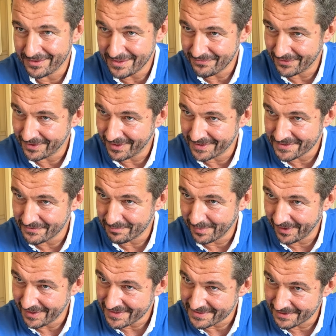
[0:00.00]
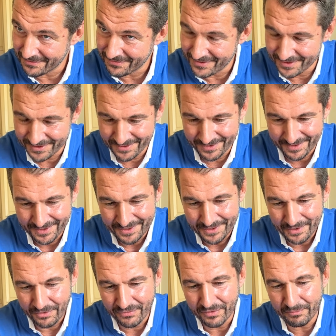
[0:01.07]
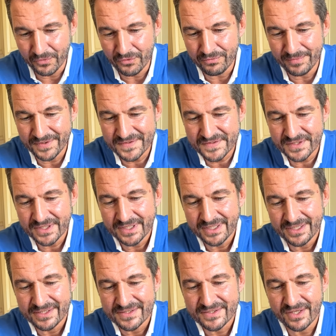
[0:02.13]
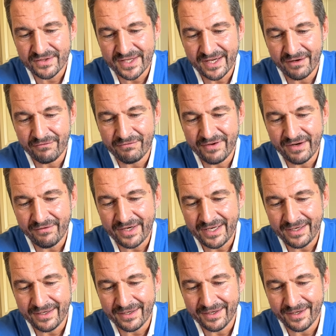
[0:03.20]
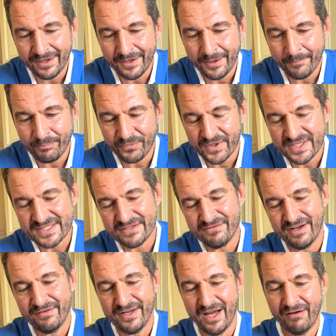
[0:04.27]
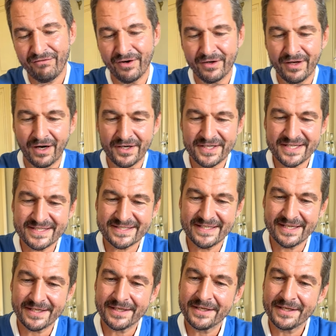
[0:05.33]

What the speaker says: different kinds of parts of the movement. So they are very, it's a very avant-gardistic